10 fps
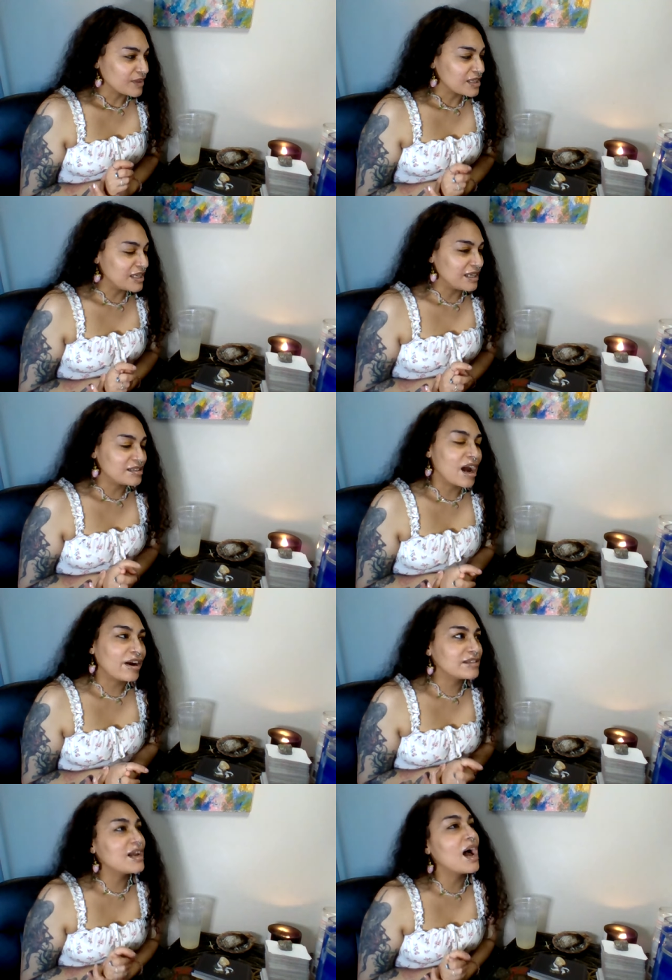the
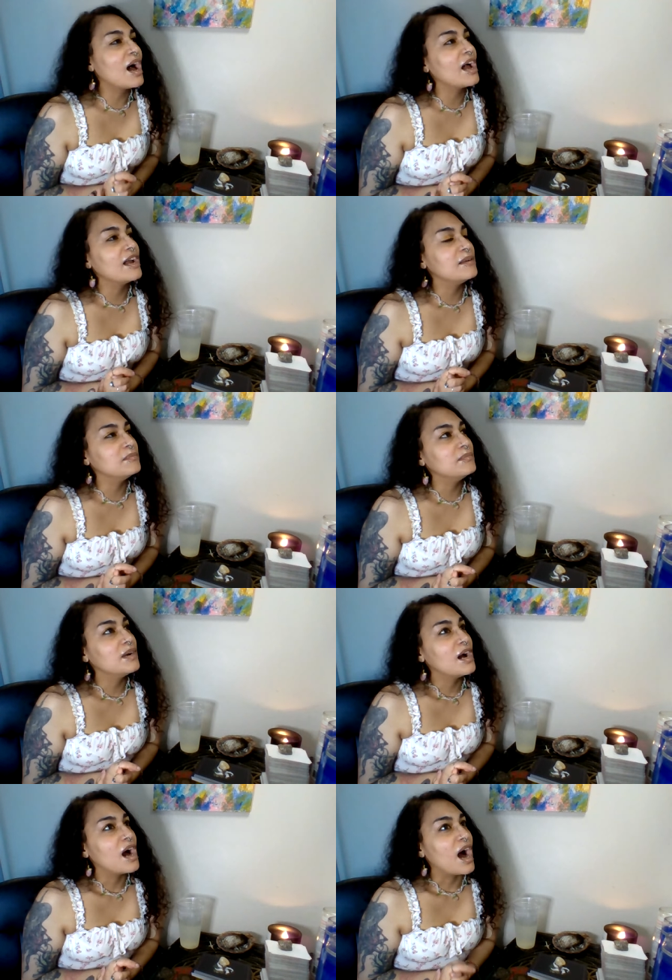entire time
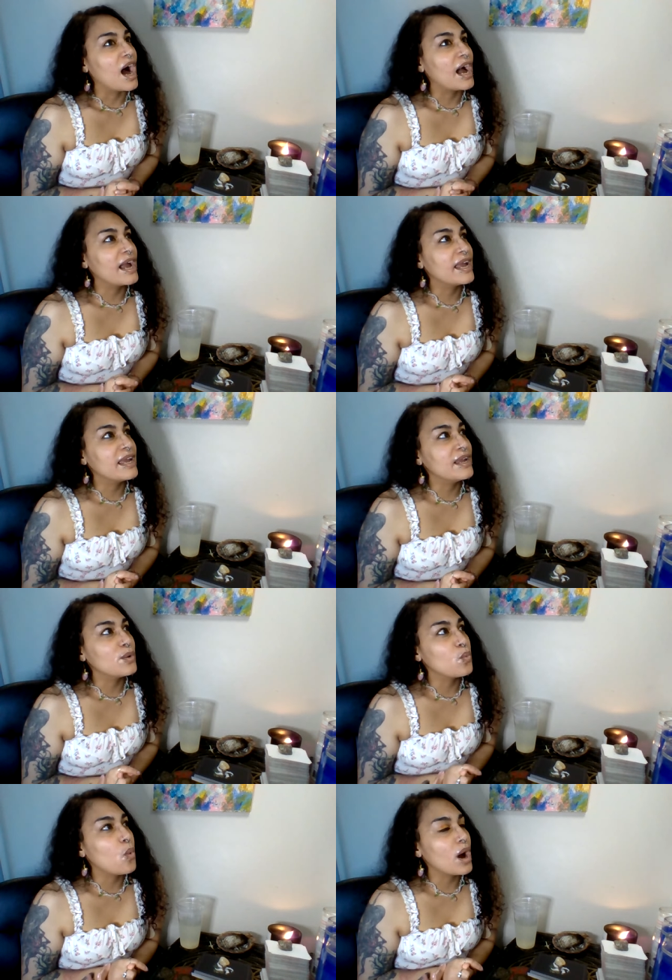I
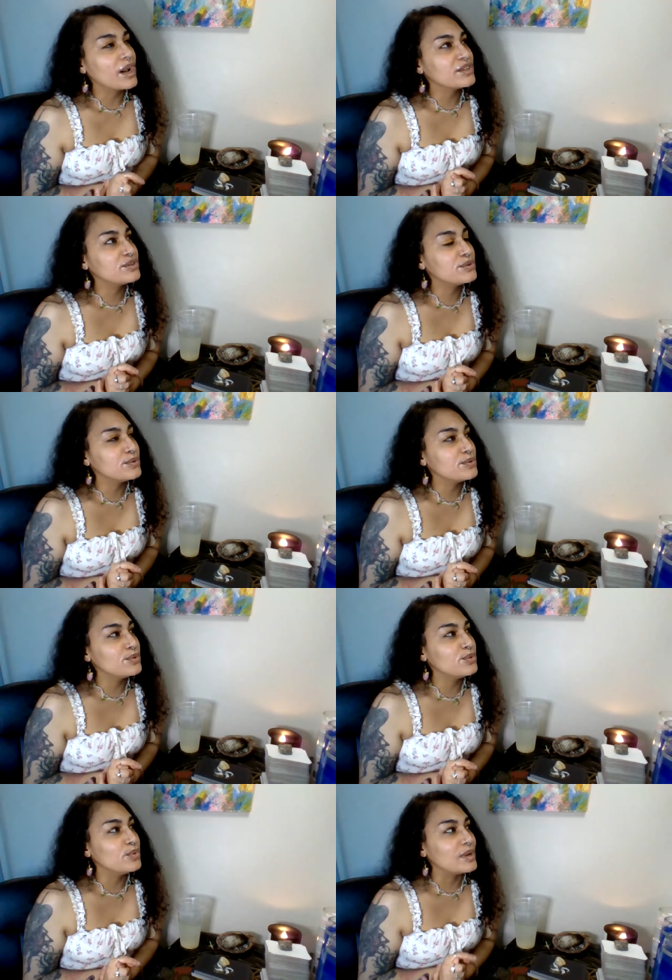wanted
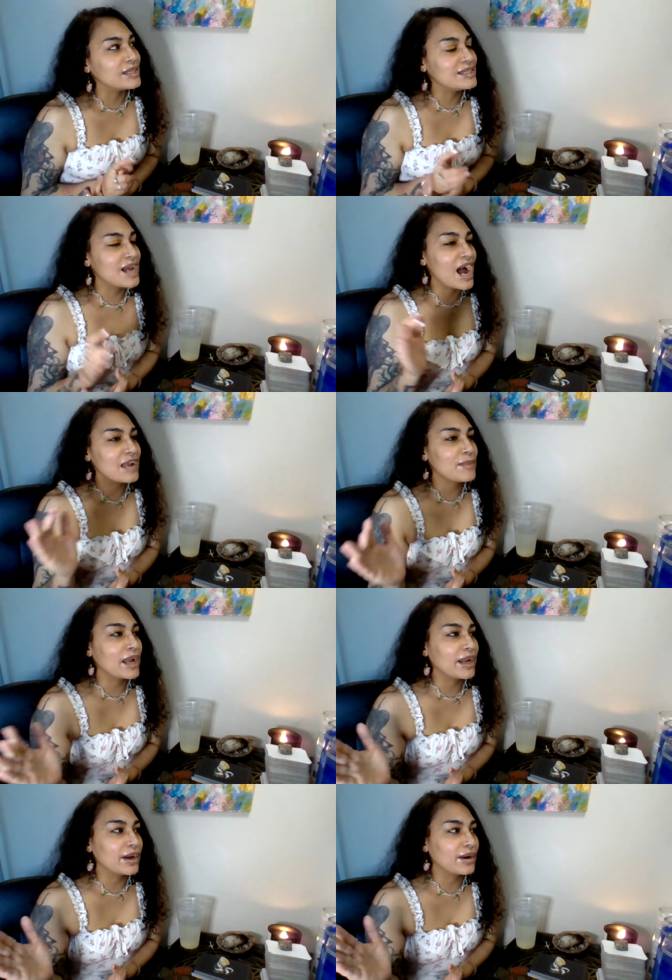to dye my
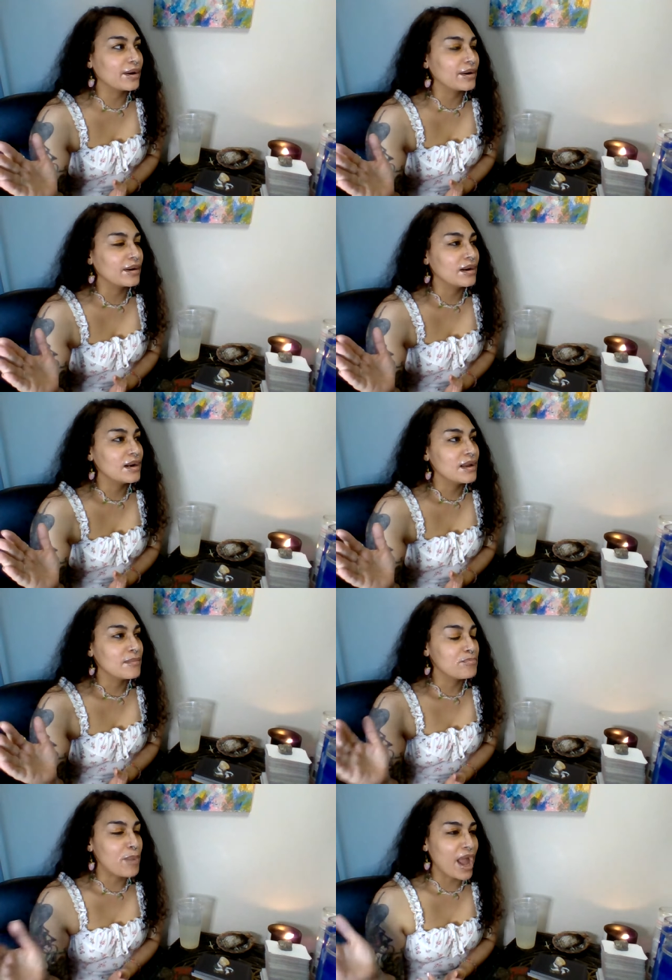hair
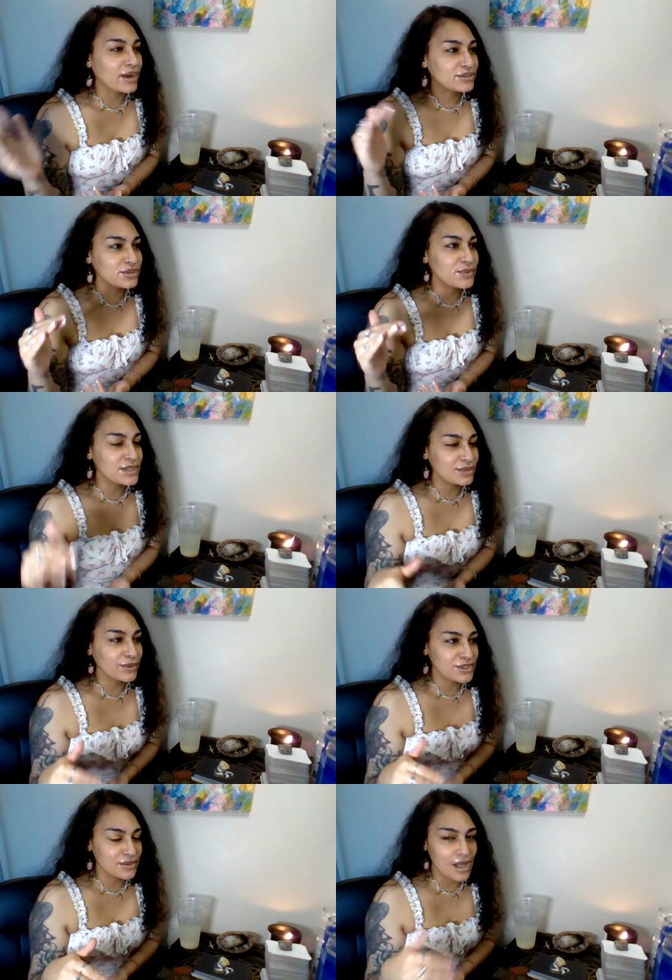back to its
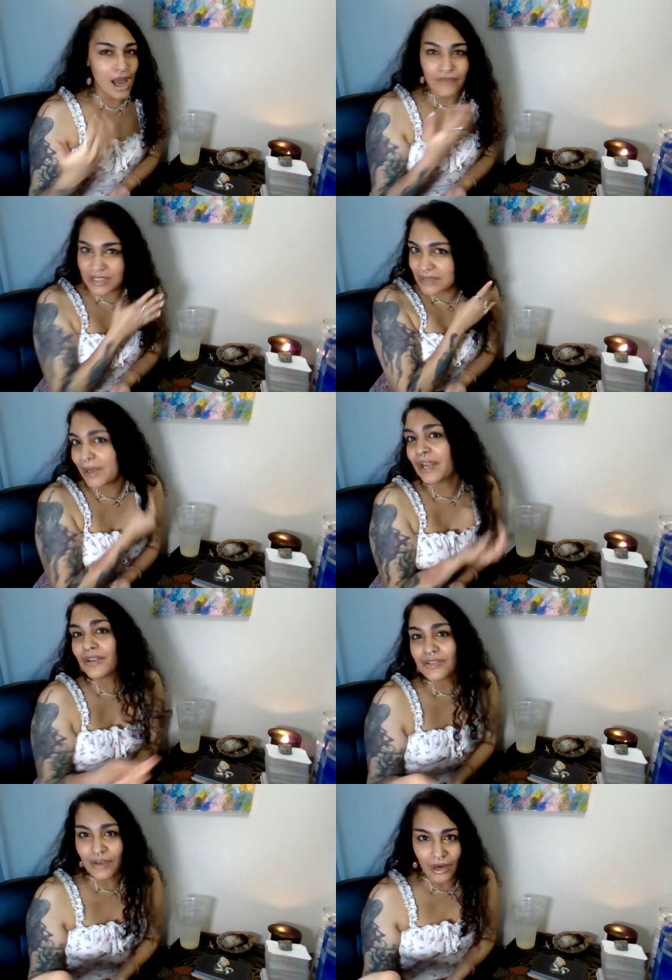original color. Obviously, my hair
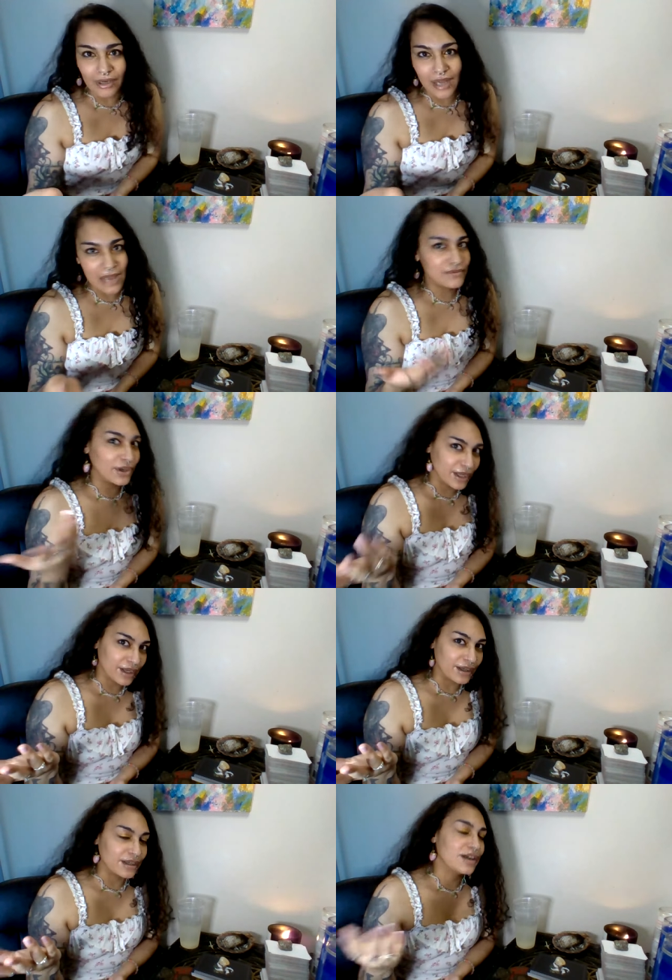is dark. I have dark
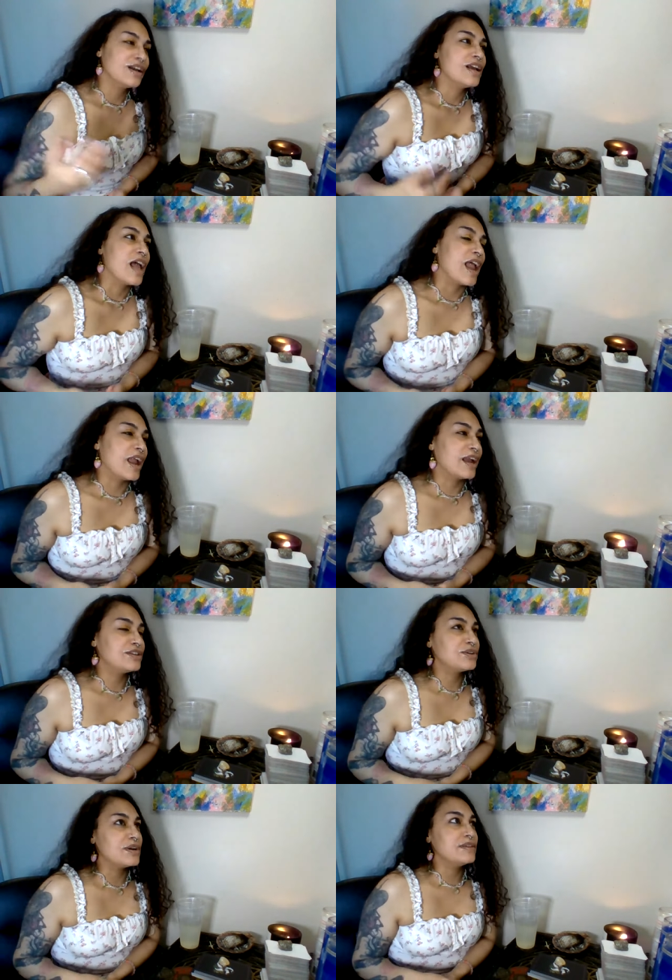hair. And
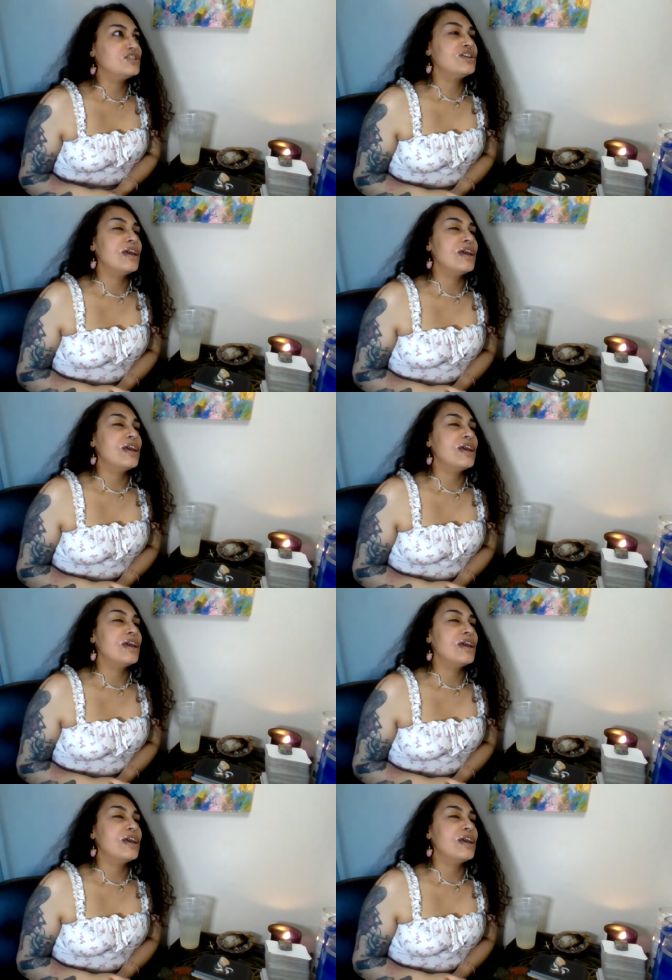so in the